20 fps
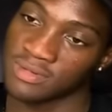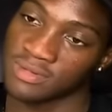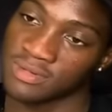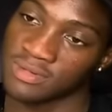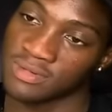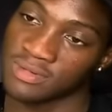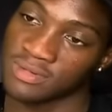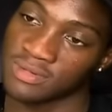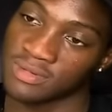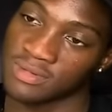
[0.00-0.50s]

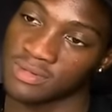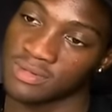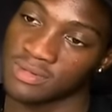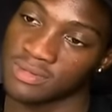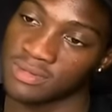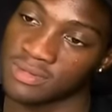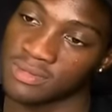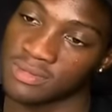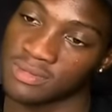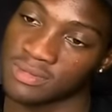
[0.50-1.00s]

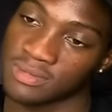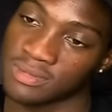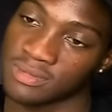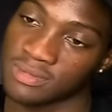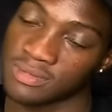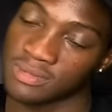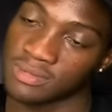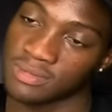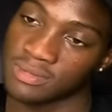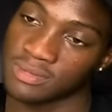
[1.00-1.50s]

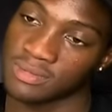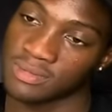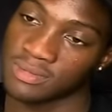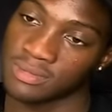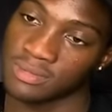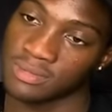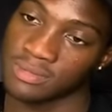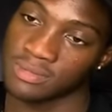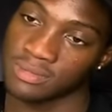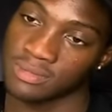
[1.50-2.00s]

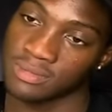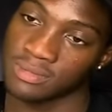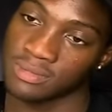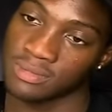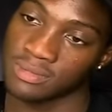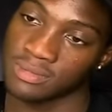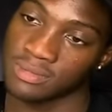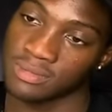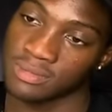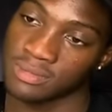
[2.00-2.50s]

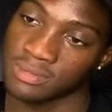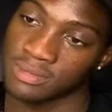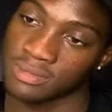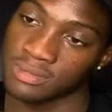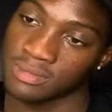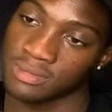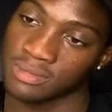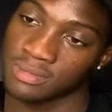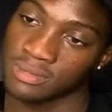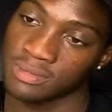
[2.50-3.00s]

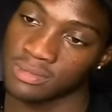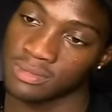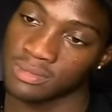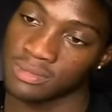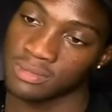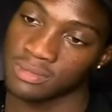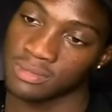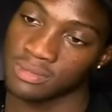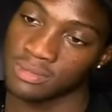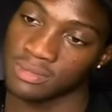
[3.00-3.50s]

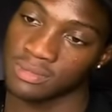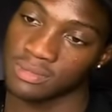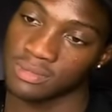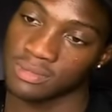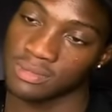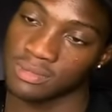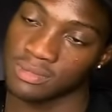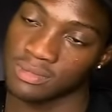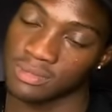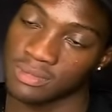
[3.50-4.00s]

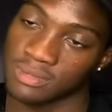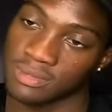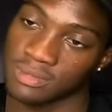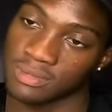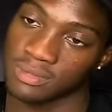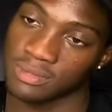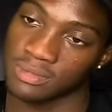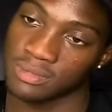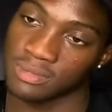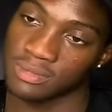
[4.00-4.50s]

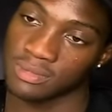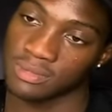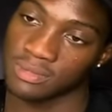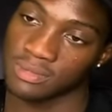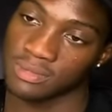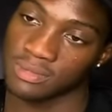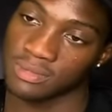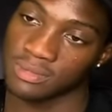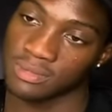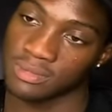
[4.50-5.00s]

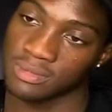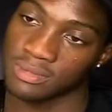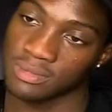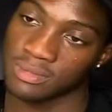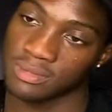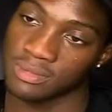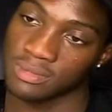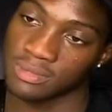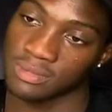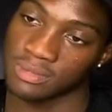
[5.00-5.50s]

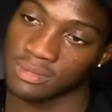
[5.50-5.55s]
(not speaking)